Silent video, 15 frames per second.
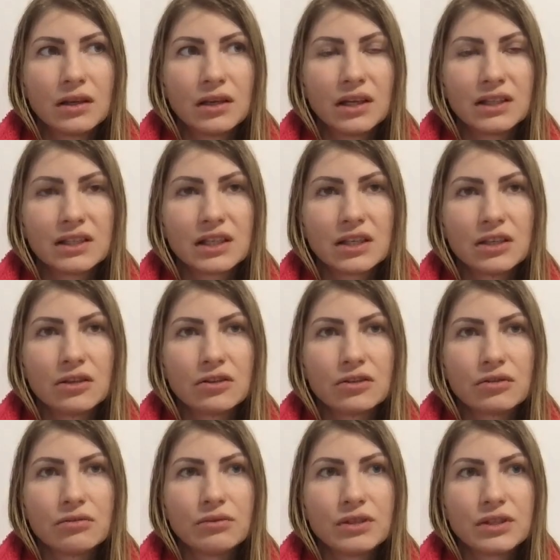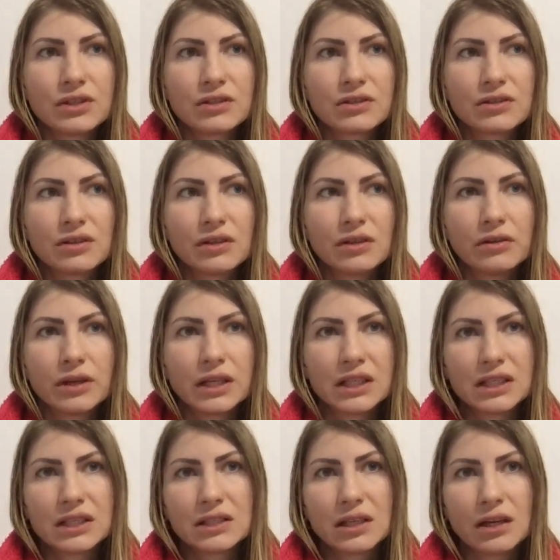it cannot always look at
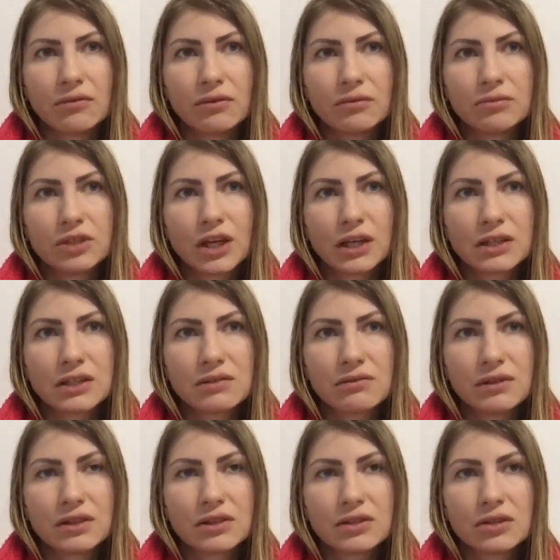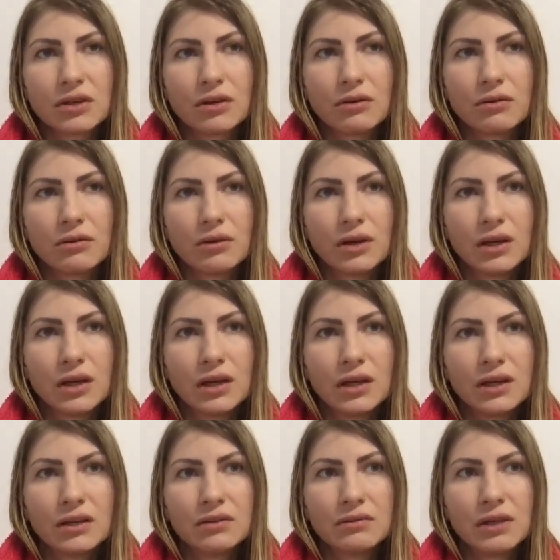itself objectively. So
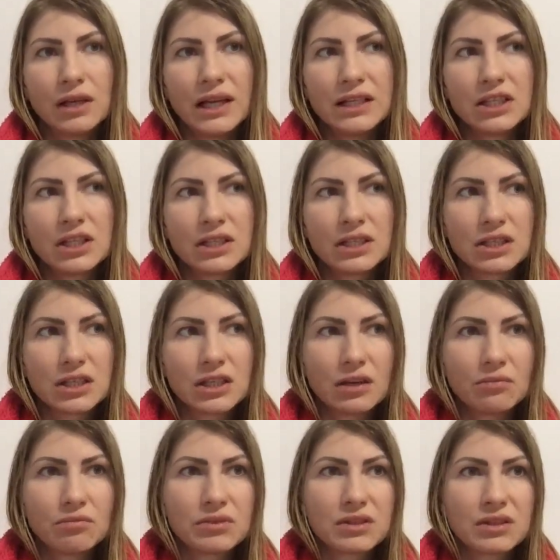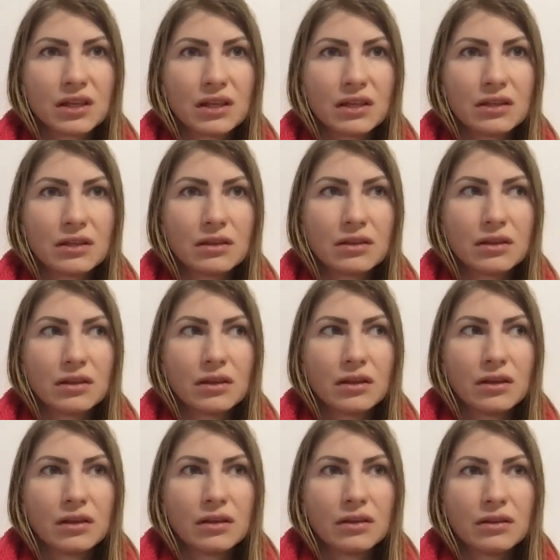relationships and
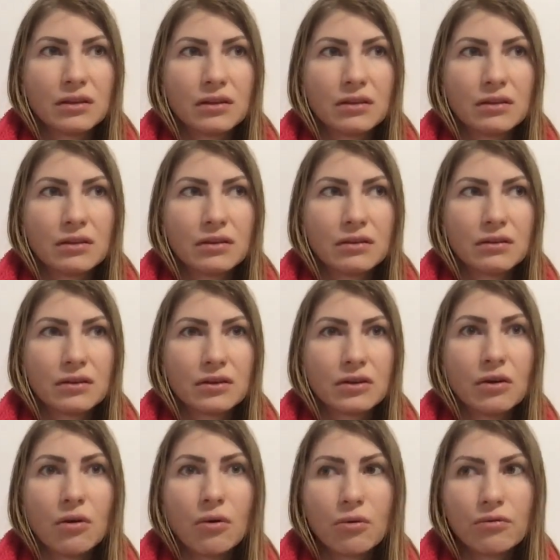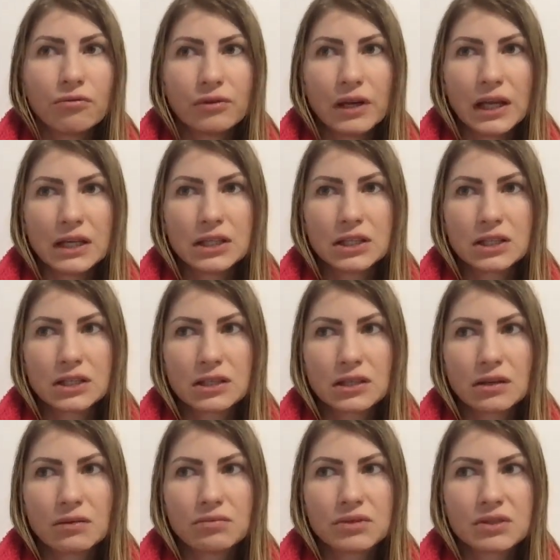the goal of
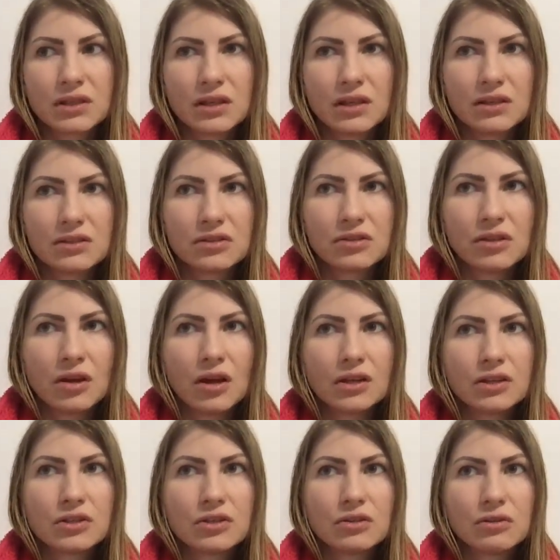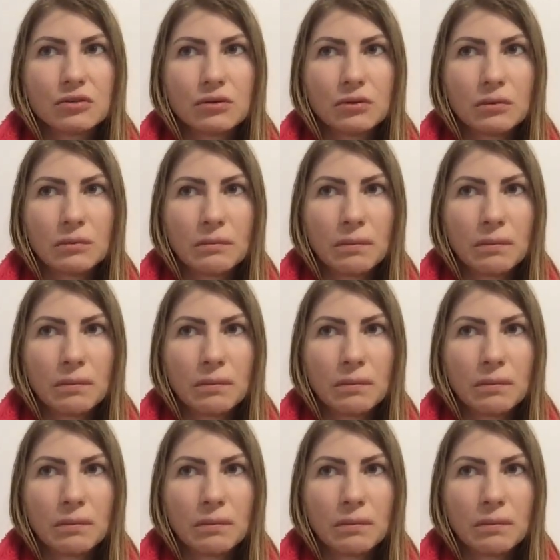relationships is not to